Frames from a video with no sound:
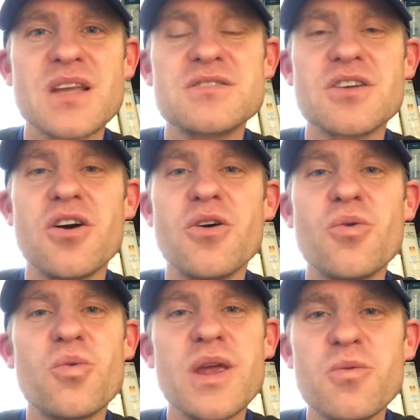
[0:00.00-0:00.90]

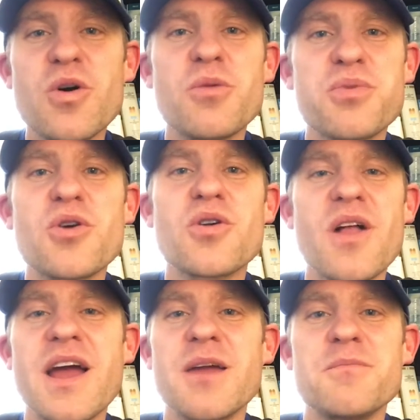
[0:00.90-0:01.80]
So we will
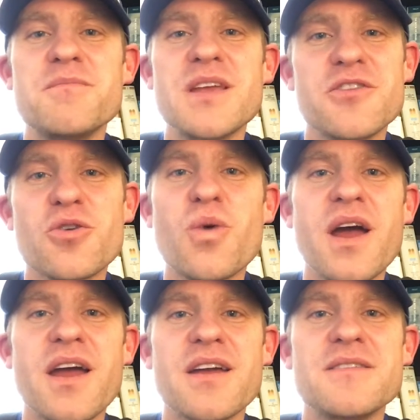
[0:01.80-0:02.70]
proclaim, either
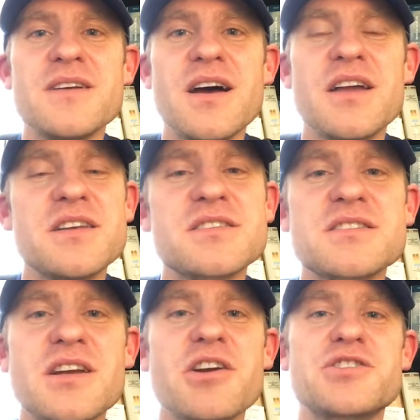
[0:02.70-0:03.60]
way, a
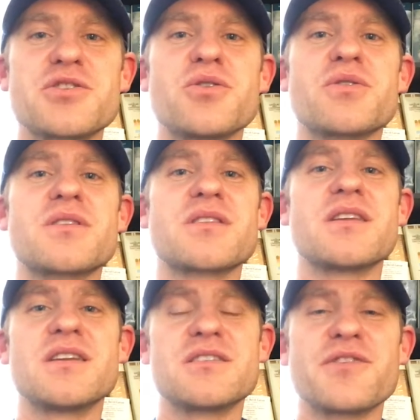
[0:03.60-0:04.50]
necessary truth
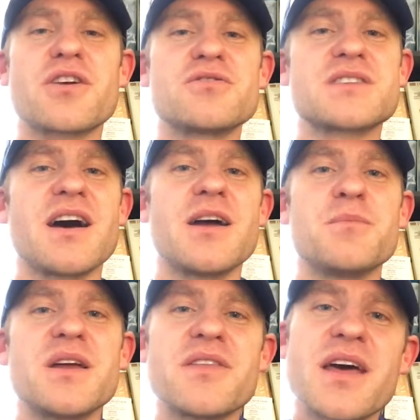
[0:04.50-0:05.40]
in a difficult
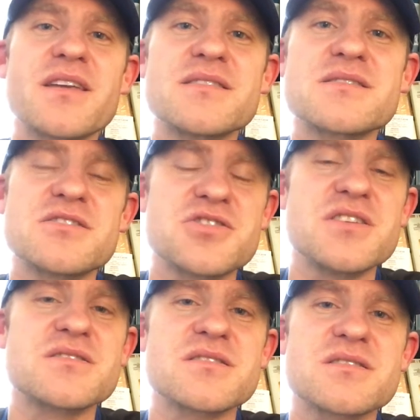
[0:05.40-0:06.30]
time, and that is that
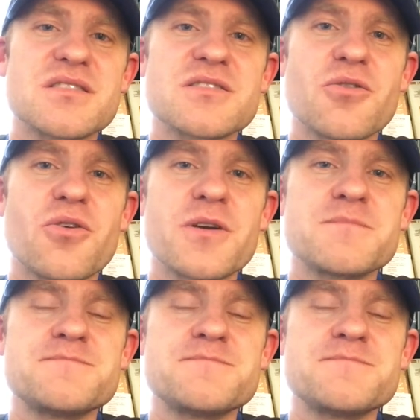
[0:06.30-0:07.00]
Jesus is Lord.